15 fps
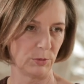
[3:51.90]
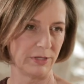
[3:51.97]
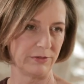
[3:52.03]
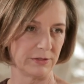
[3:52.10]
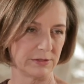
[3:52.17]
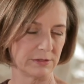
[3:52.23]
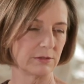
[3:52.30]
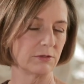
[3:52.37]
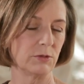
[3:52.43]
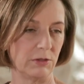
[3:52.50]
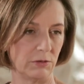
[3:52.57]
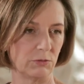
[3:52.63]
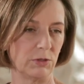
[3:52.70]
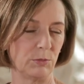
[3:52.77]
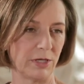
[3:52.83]
brothers,
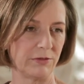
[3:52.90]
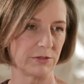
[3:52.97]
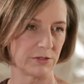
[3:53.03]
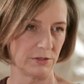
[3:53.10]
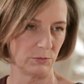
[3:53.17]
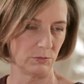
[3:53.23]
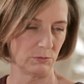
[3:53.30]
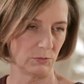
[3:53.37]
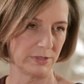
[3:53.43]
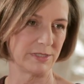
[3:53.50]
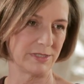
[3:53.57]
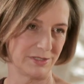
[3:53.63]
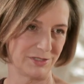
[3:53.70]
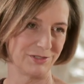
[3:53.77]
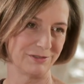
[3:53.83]
three brothers and 1
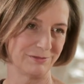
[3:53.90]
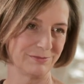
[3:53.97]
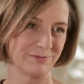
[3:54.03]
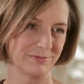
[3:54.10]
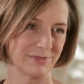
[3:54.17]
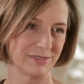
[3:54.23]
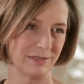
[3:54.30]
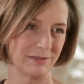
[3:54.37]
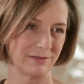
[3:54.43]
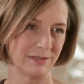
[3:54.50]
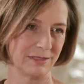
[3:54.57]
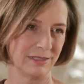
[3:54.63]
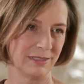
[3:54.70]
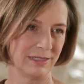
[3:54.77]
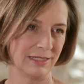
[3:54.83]
sister. And you're where
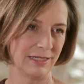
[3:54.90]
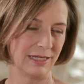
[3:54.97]
in there?